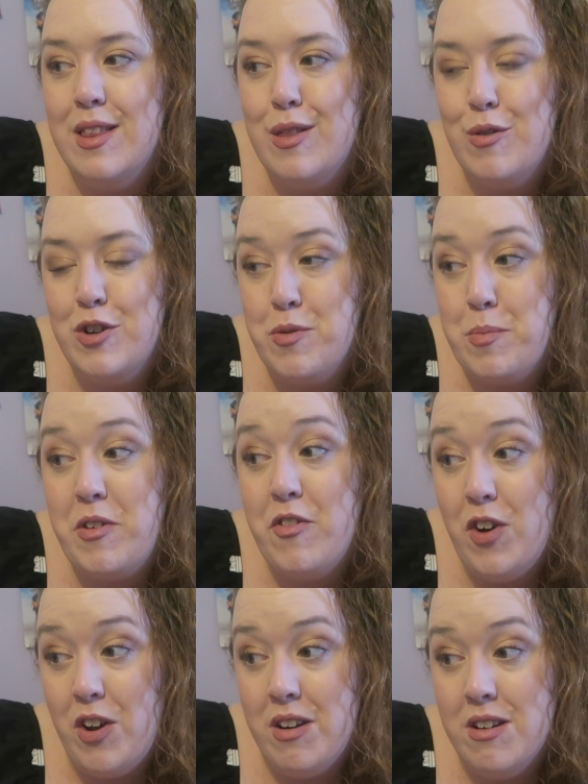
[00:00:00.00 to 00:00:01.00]
thought it'd be
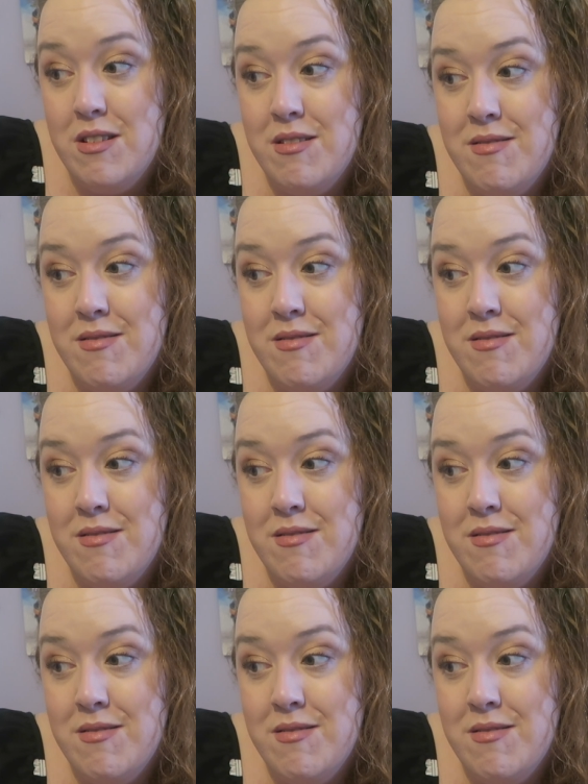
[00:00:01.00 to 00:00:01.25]
fun